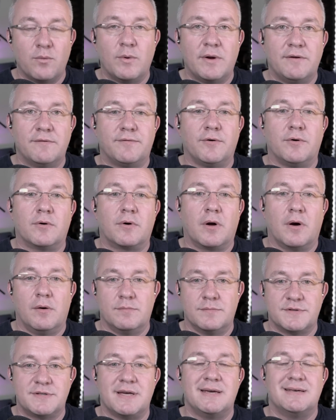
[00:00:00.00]
a windfall
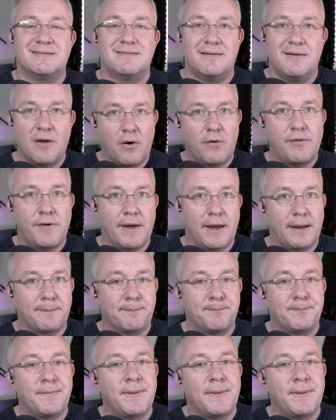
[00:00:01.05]
comes is nothing.